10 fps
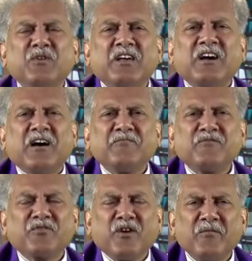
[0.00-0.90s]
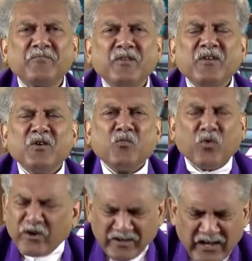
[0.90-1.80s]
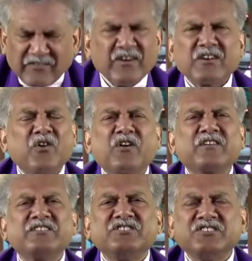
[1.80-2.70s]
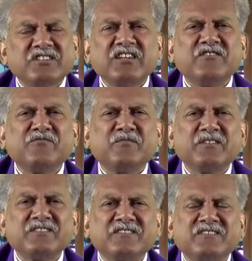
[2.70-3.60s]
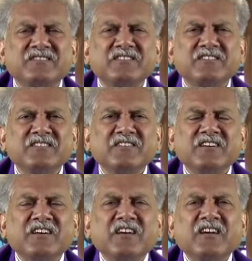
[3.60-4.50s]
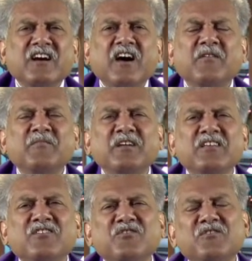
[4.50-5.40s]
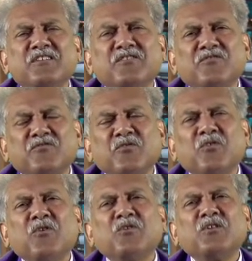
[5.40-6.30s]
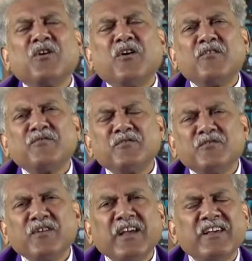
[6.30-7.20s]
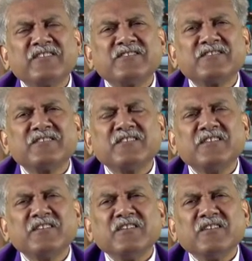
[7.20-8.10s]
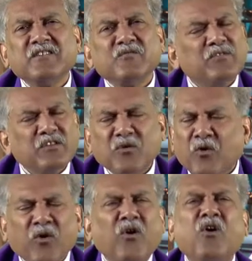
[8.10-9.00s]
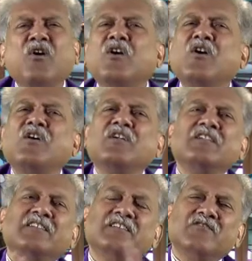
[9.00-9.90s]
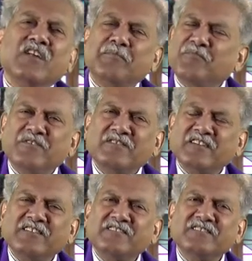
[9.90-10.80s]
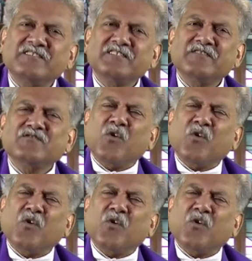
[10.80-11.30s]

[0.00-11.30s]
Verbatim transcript: we come from, whatever our achievements, coming to the throne of grace with all the representatives,